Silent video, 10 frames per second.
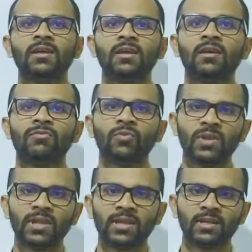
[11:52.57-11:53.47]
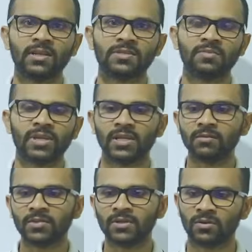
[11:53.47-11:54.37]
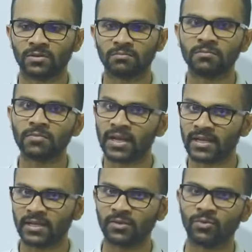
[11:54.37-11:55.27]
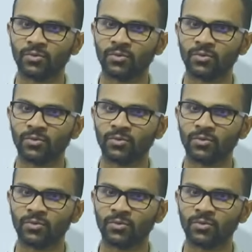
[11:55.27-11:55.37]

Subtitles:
full English medium, not bilingual,